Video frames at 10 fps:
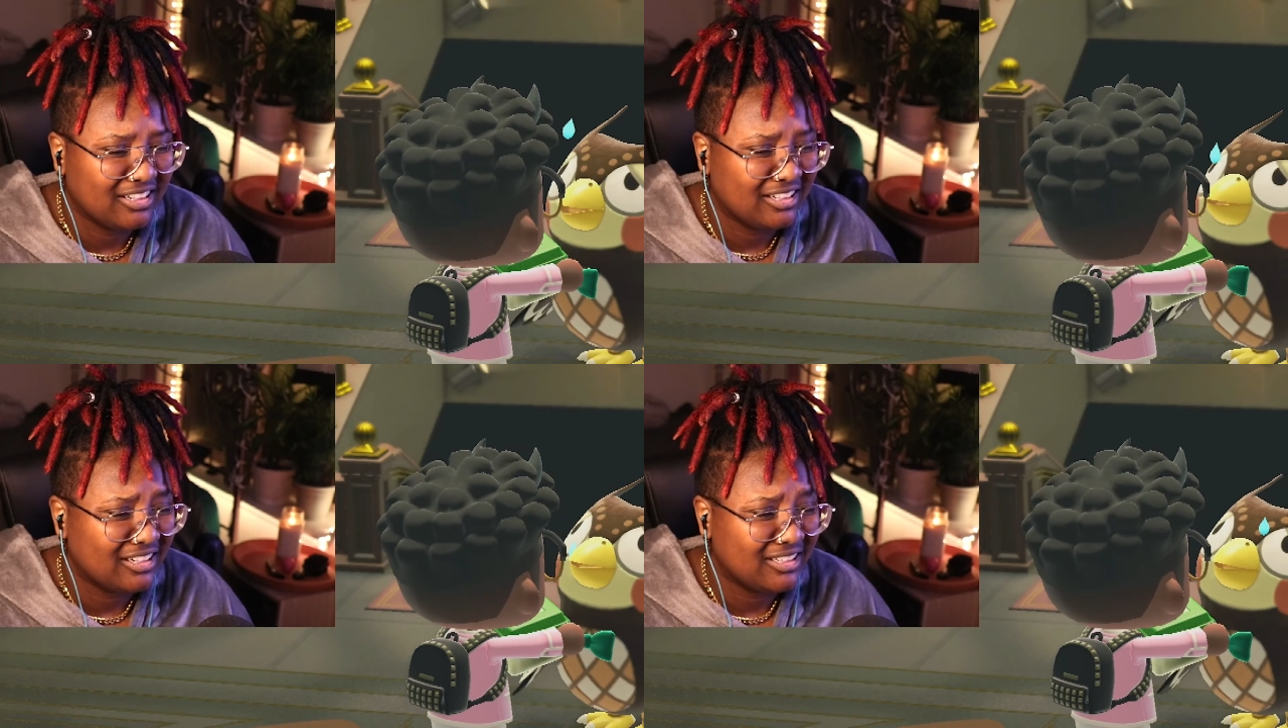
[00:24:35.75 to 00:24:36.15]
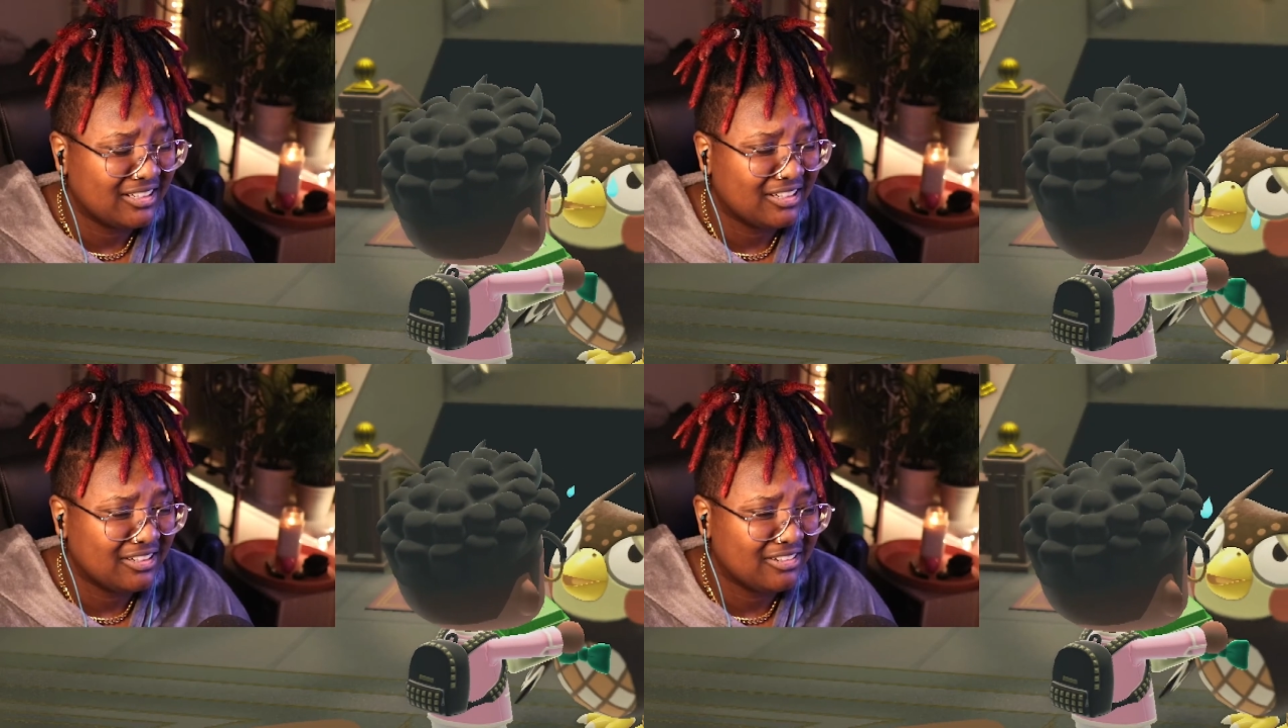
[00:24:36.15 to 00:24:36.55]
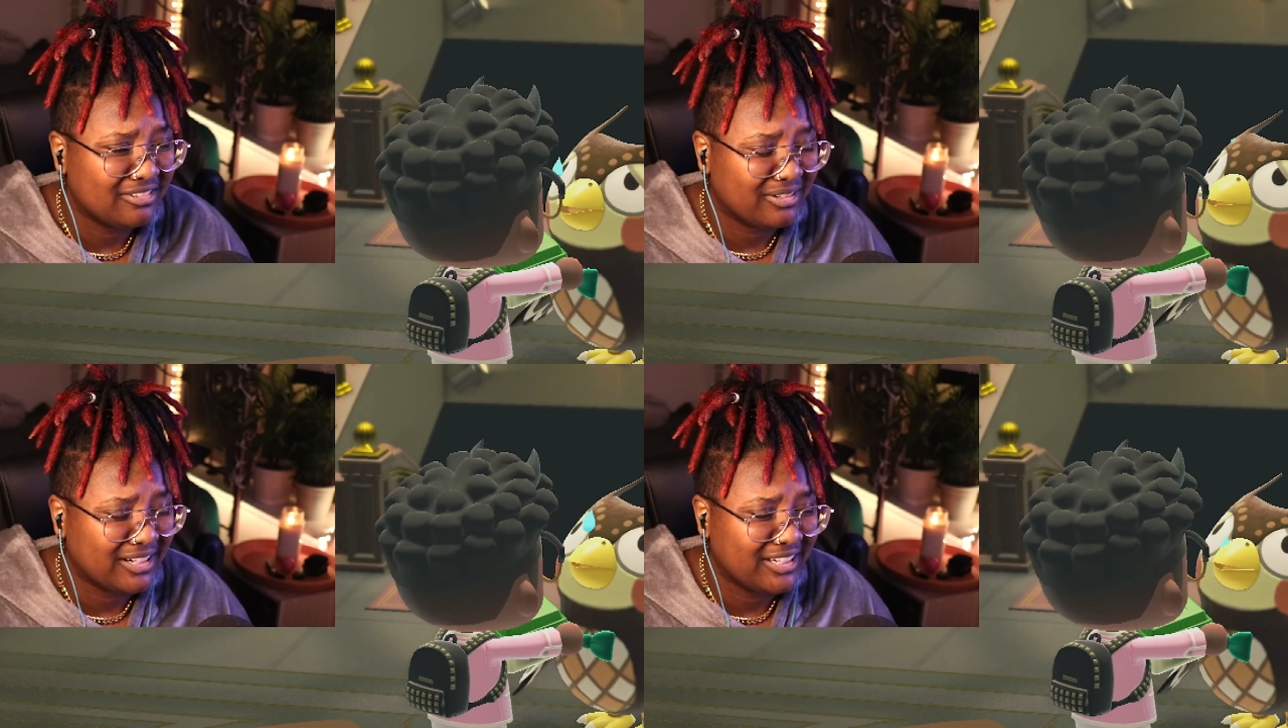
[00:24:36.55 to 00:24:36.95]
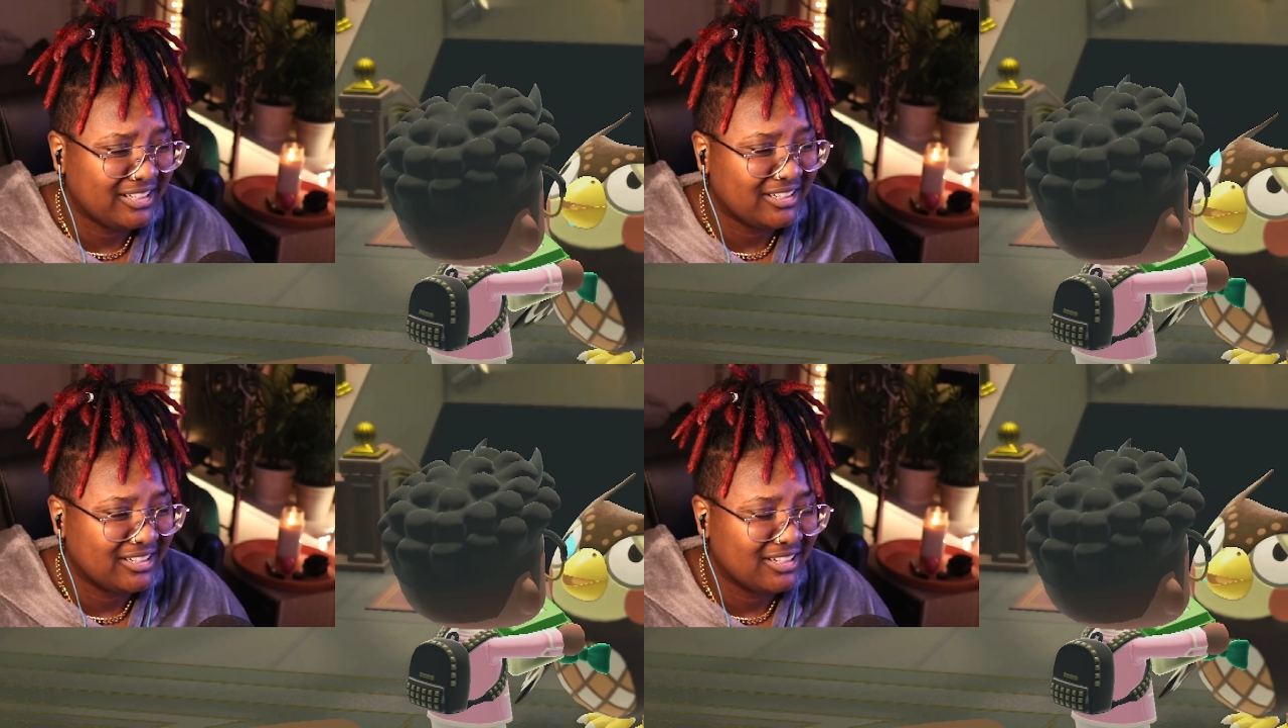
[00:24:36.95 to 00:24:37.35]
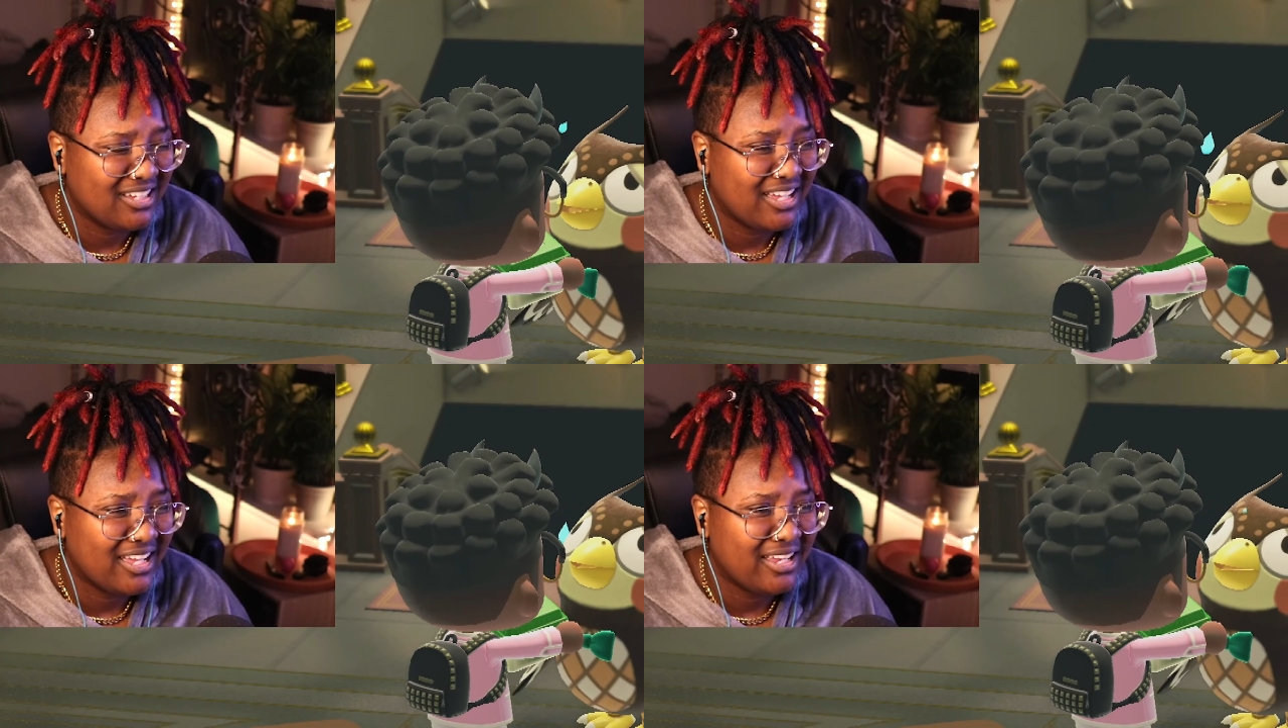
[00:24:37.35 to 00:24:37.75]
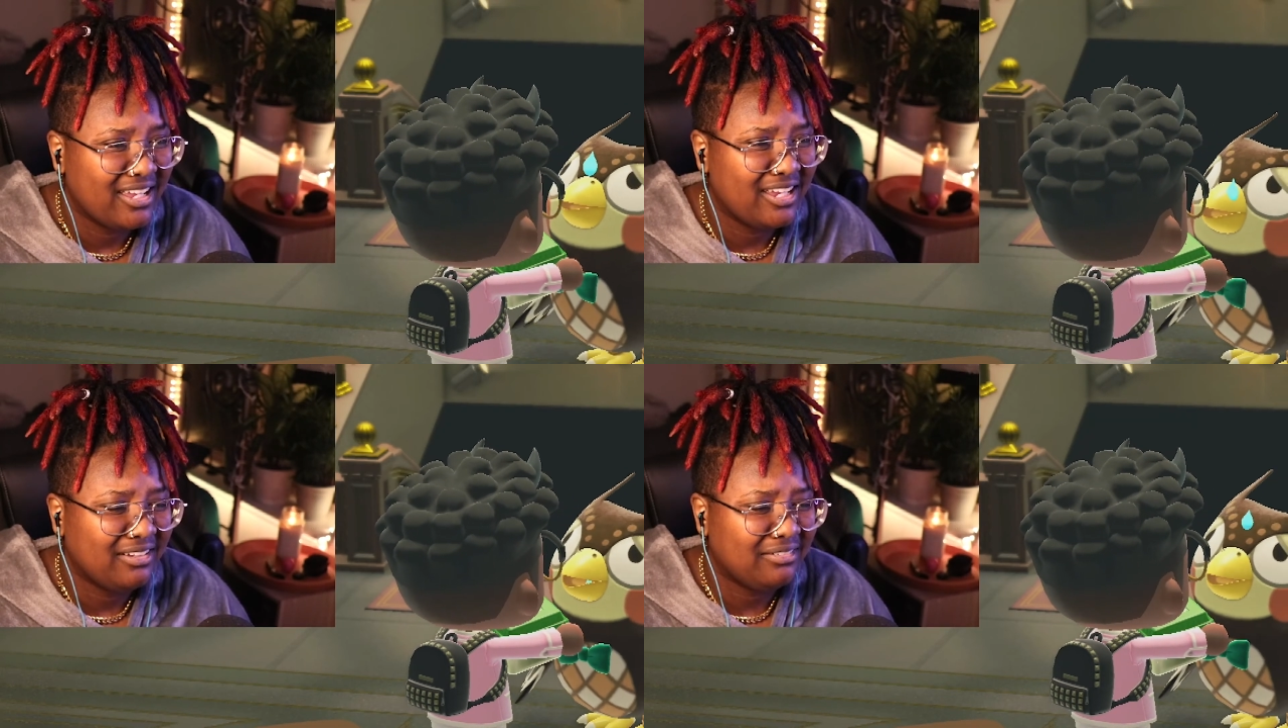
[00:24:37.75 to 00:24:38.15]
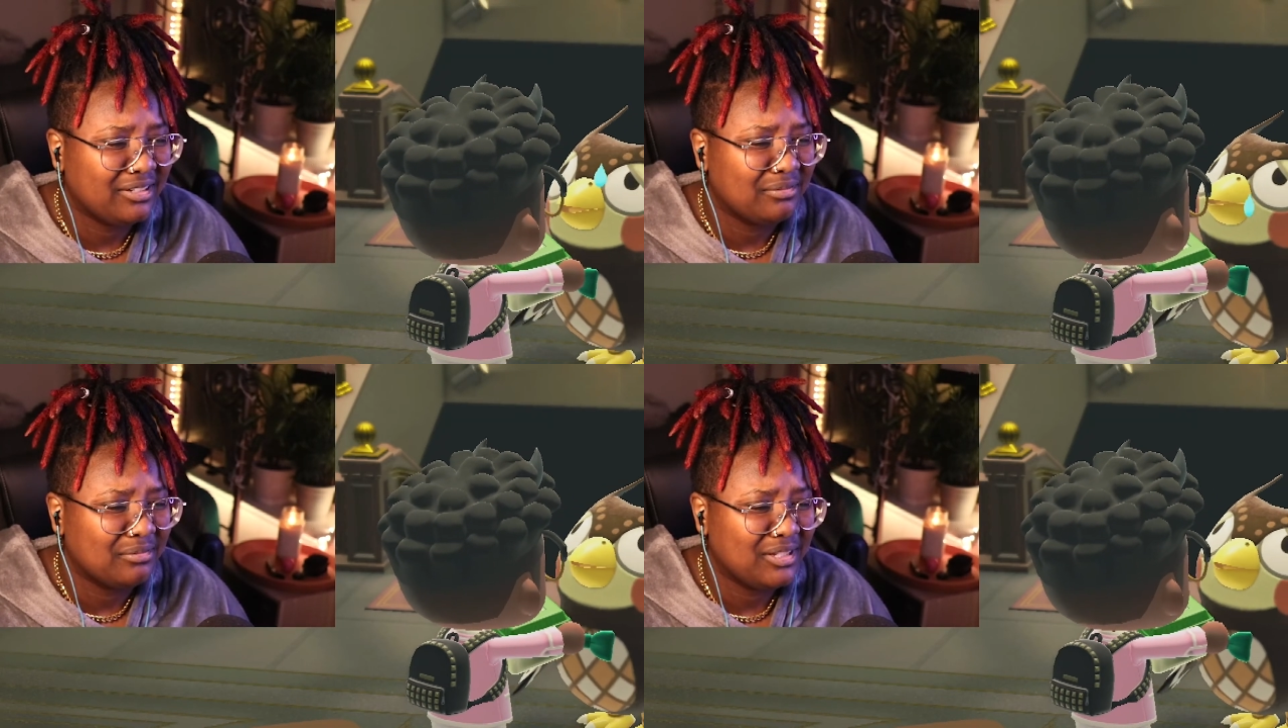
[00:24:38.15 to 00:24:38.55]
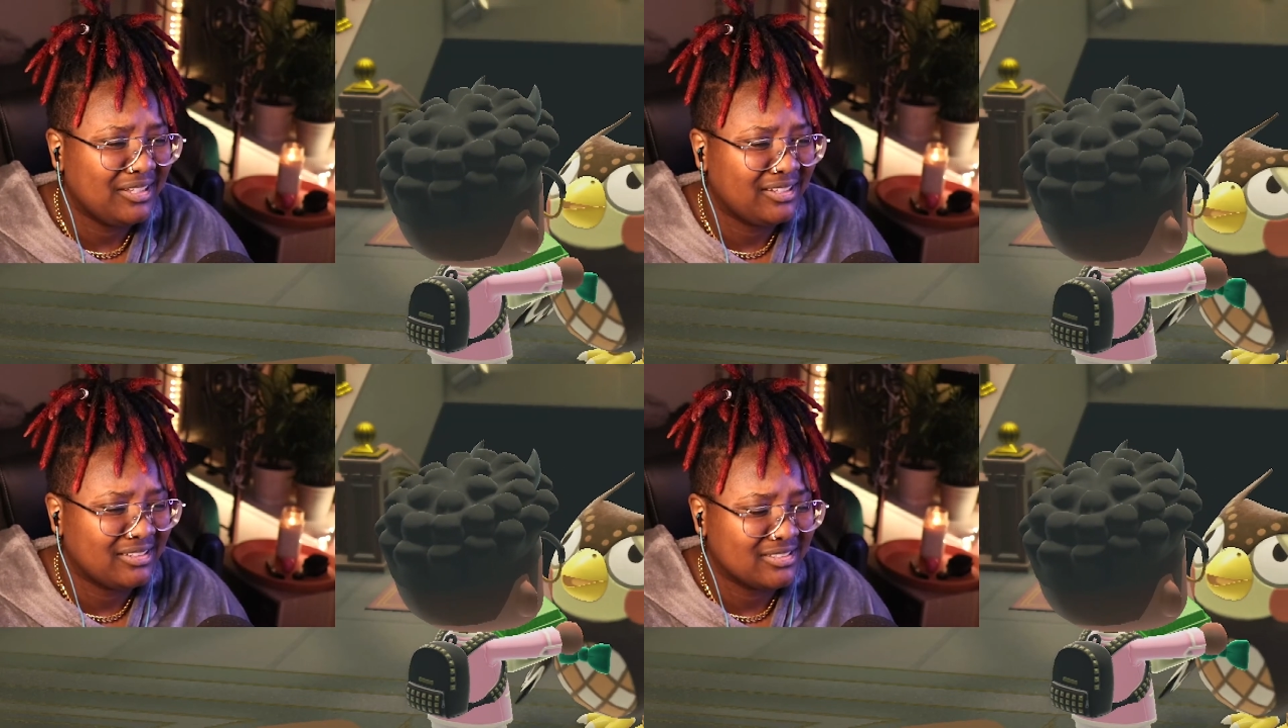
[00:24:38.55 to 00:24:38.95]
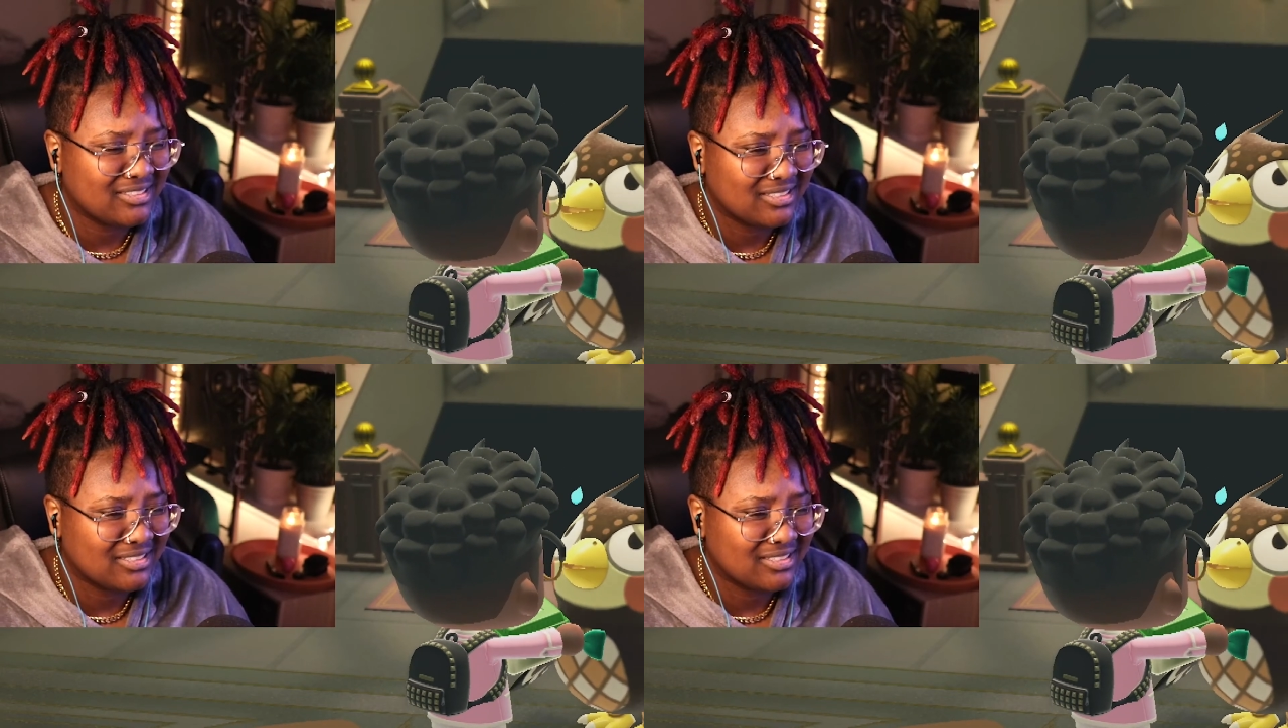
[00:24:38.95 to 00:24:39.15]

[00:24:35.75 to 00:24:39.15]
You heard right? Hairy wings.